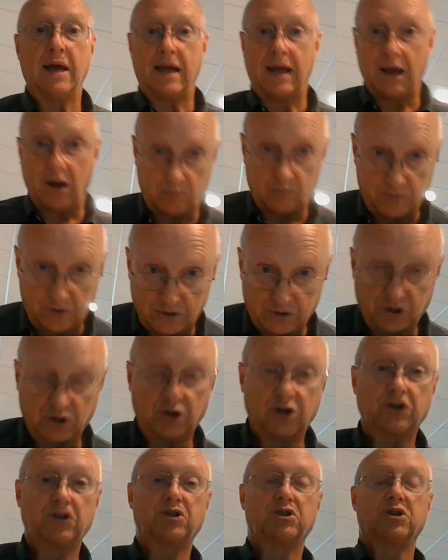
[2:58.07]
helped the
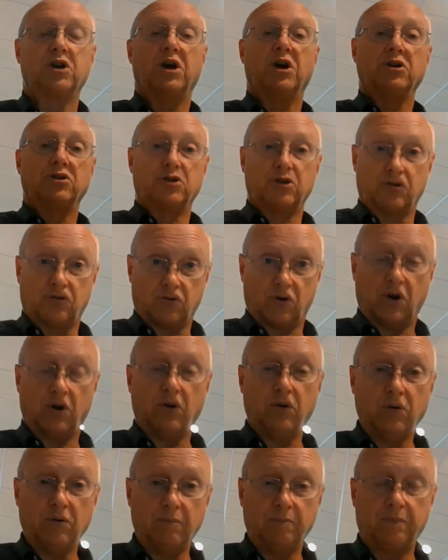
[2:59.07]
church to
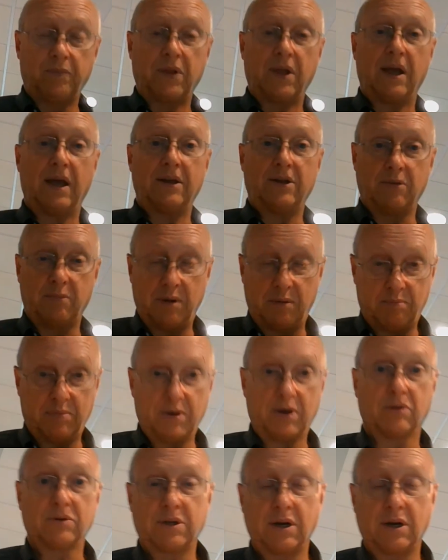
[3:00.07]
grow and to be built